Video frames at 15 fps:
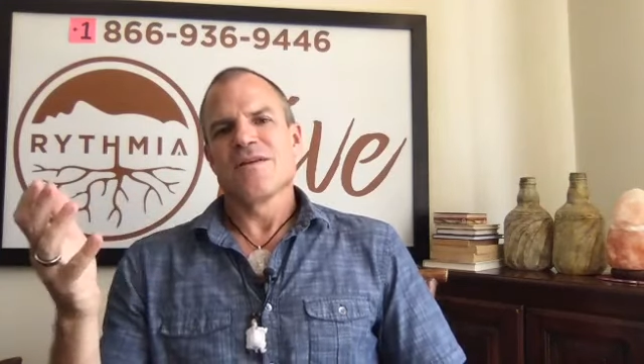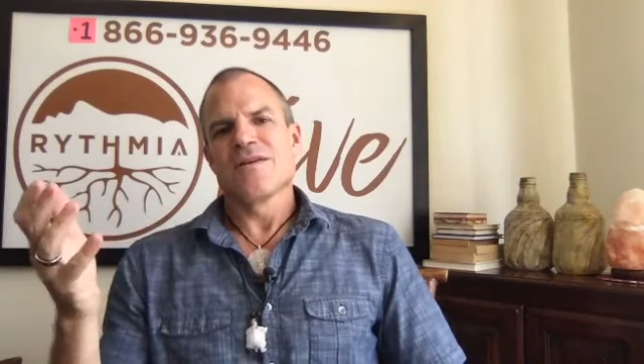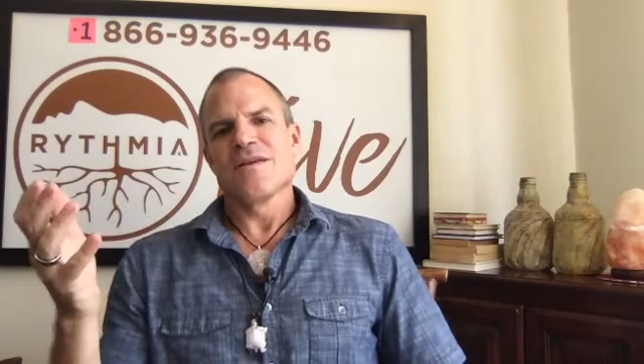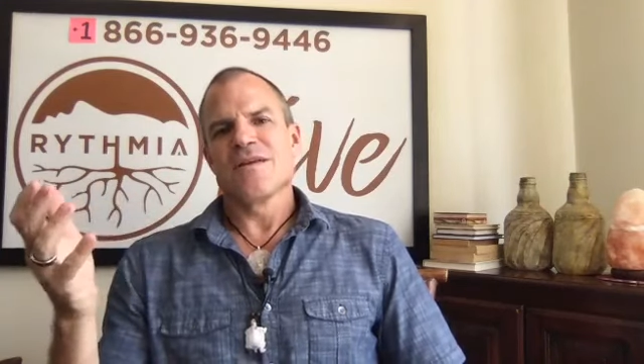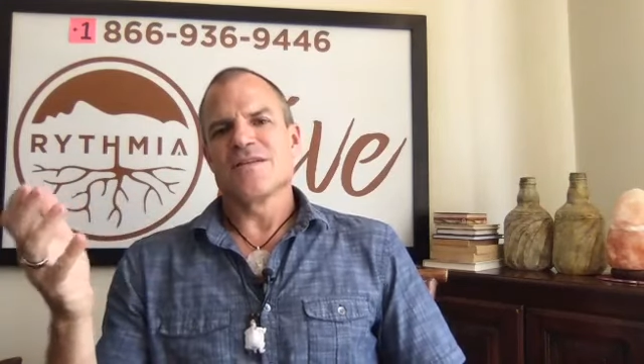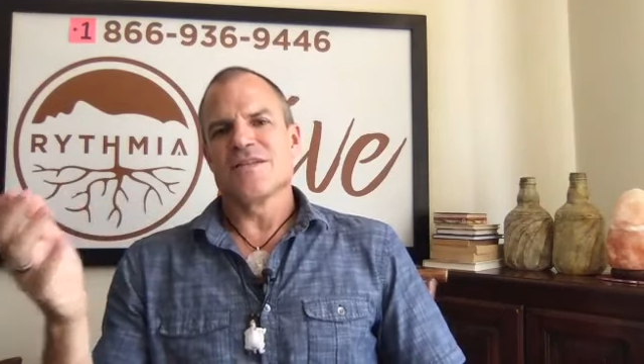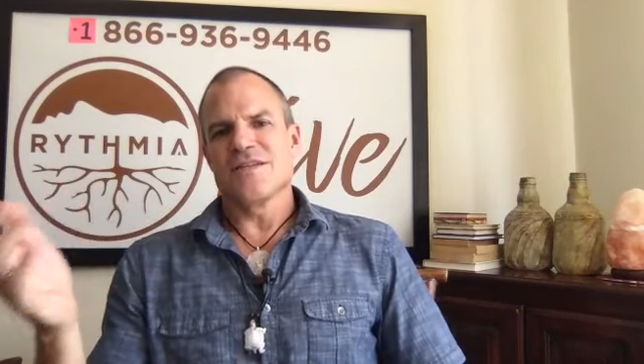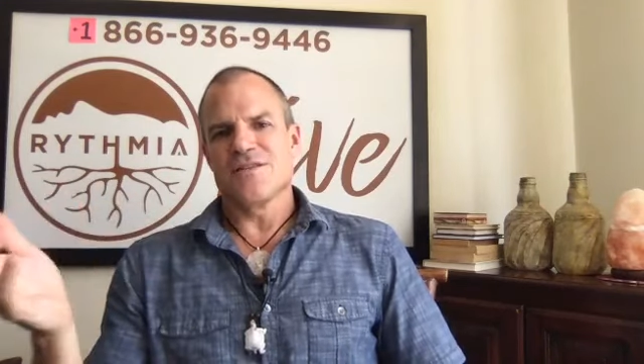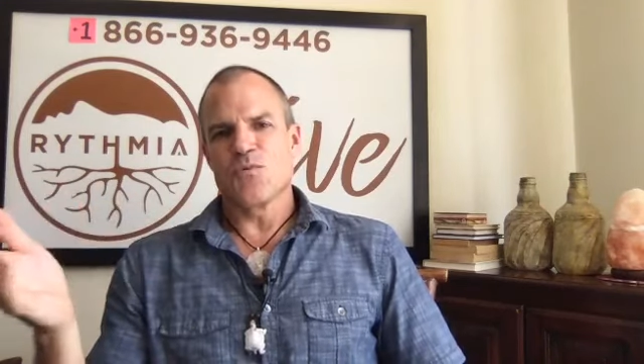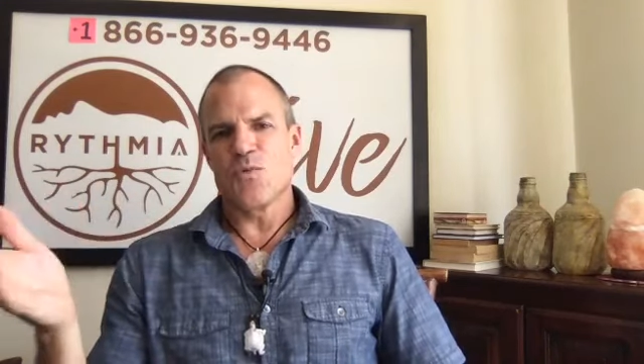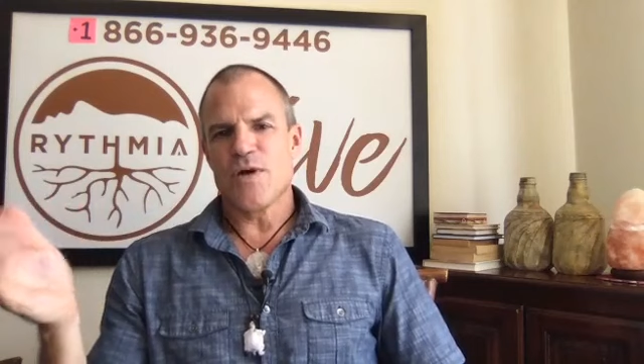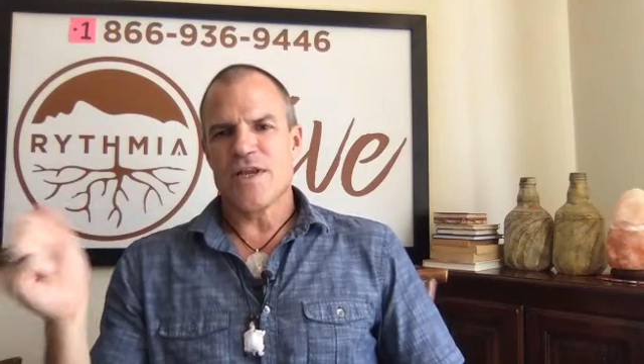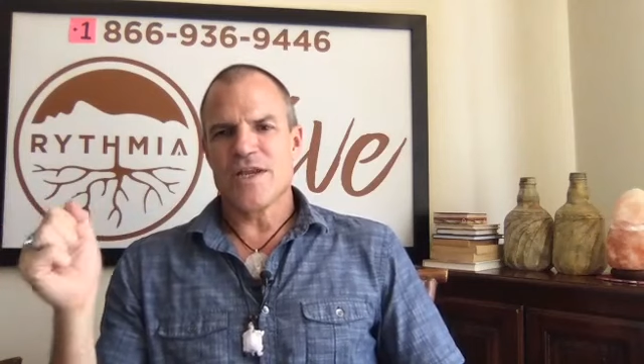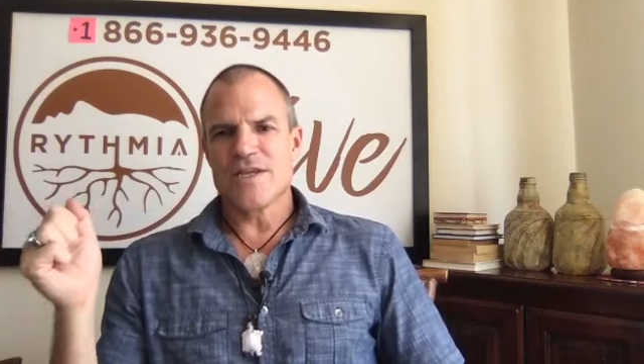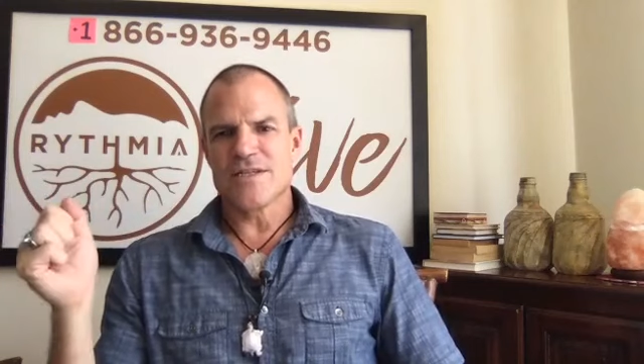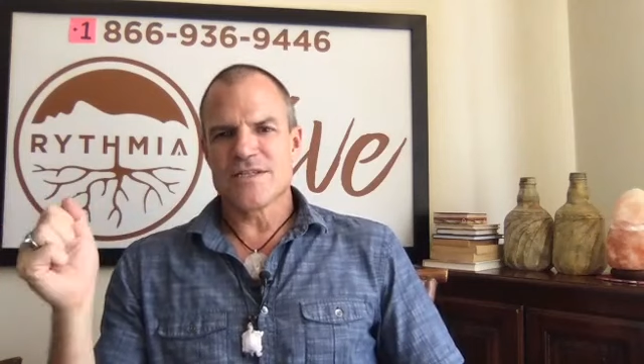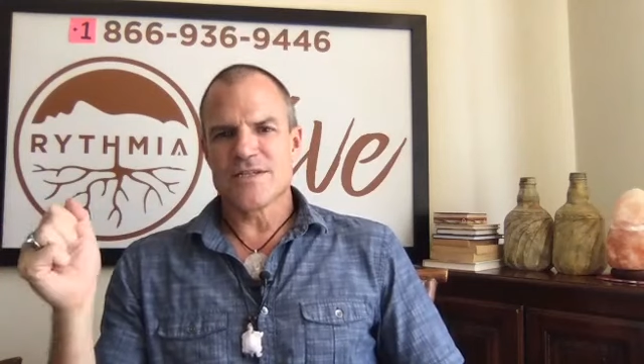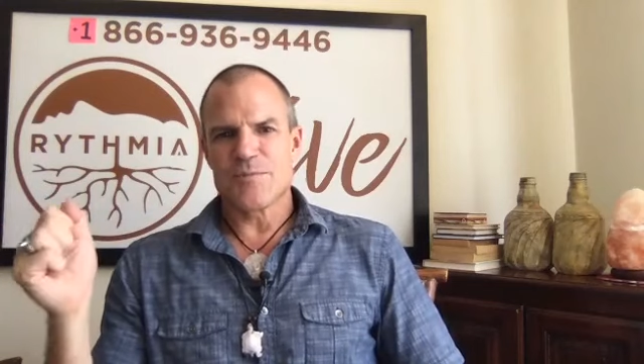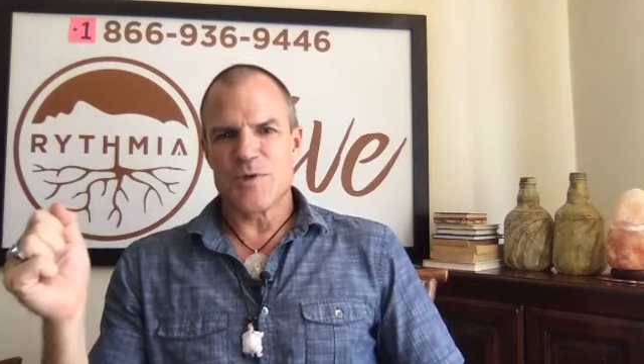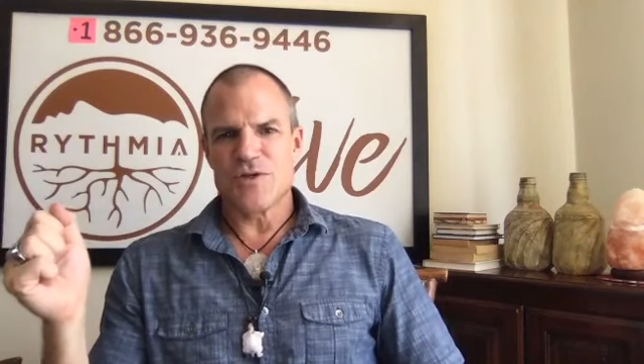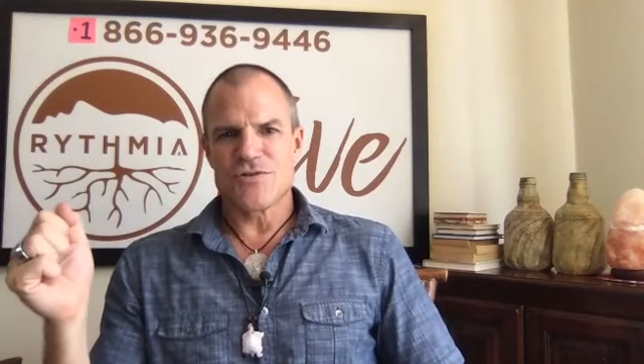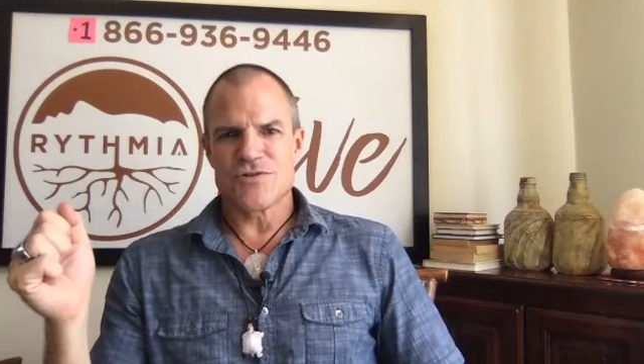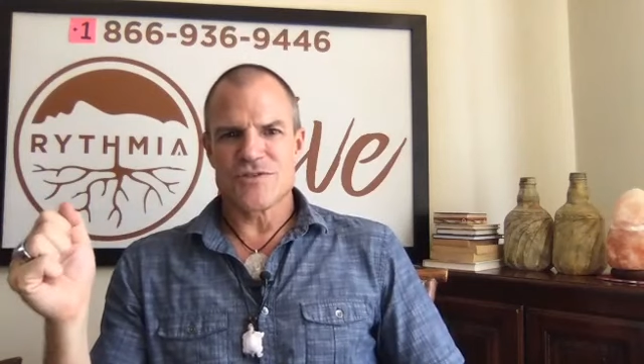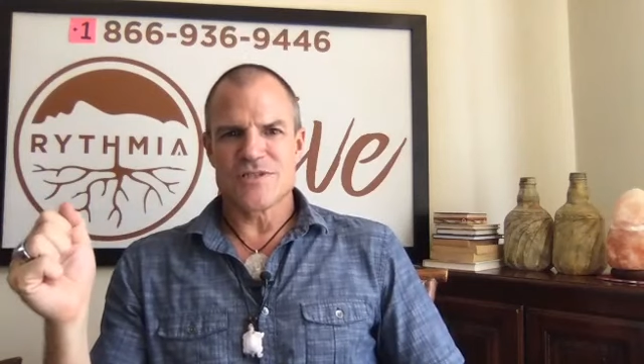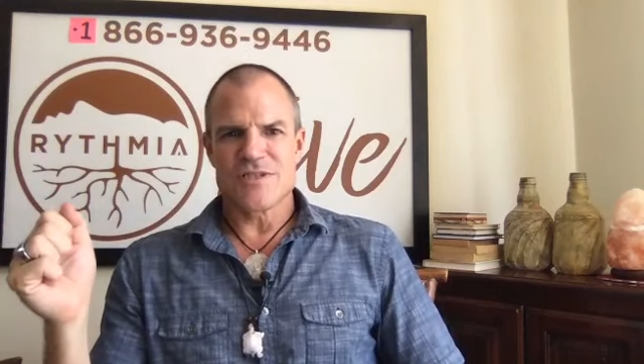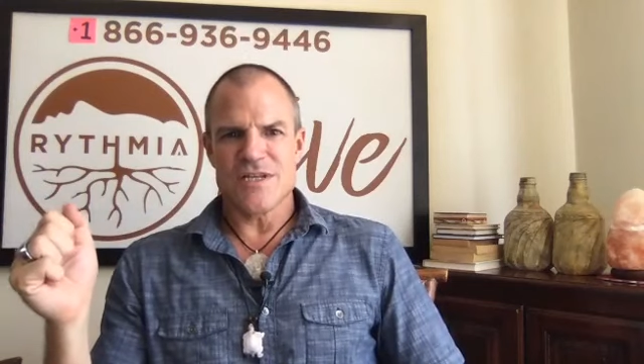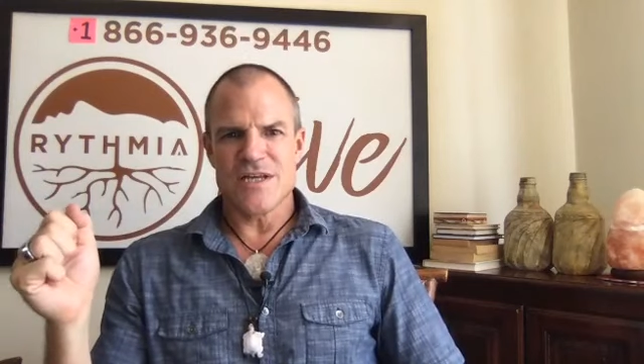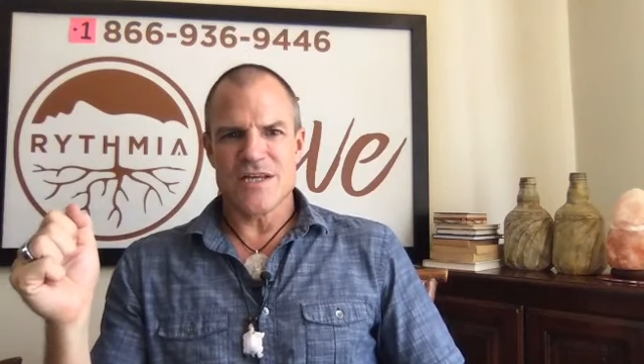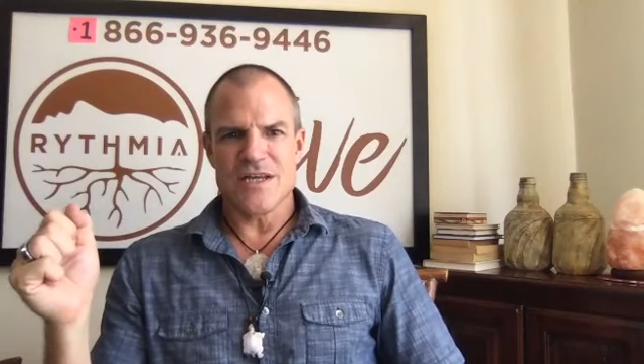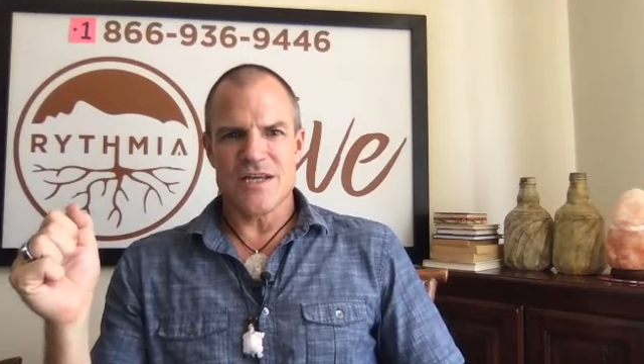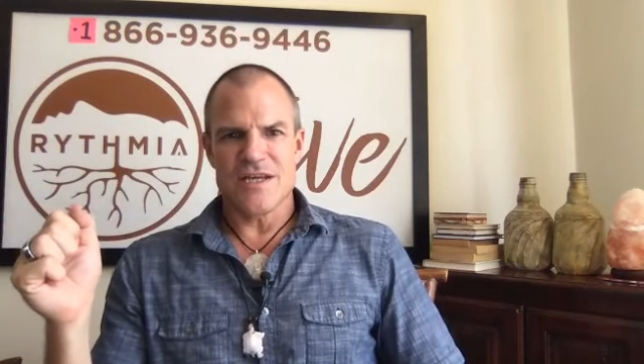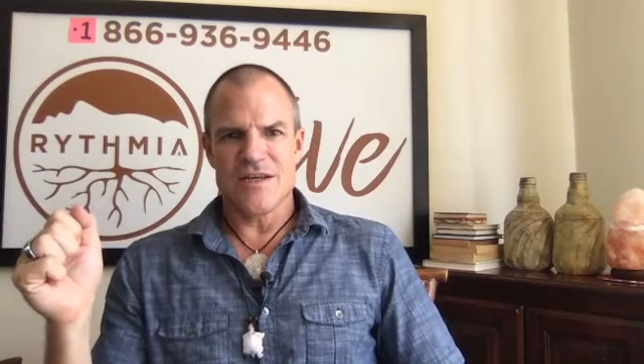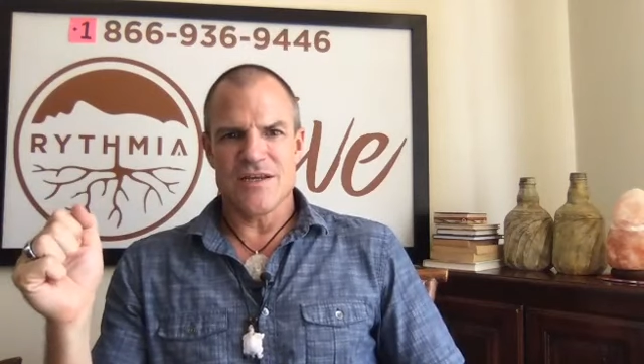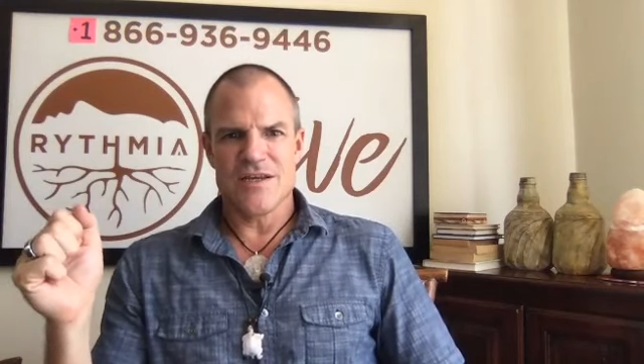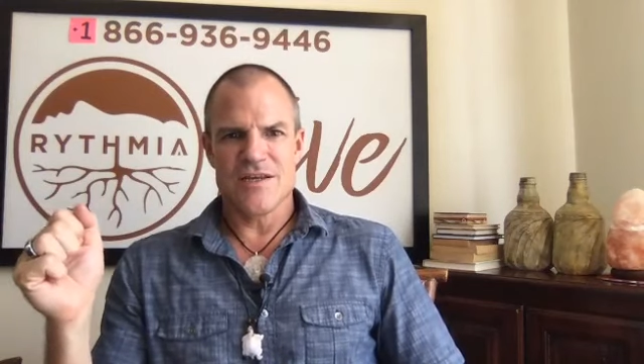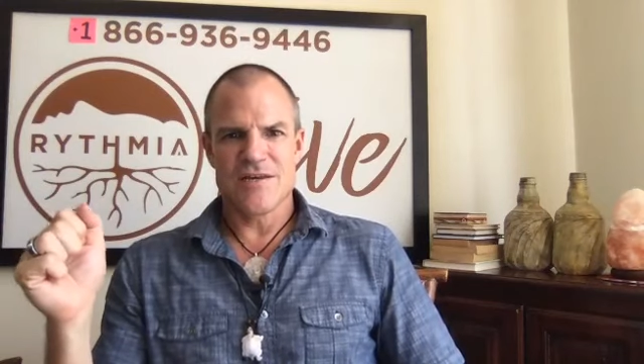gets into what is spiritual study.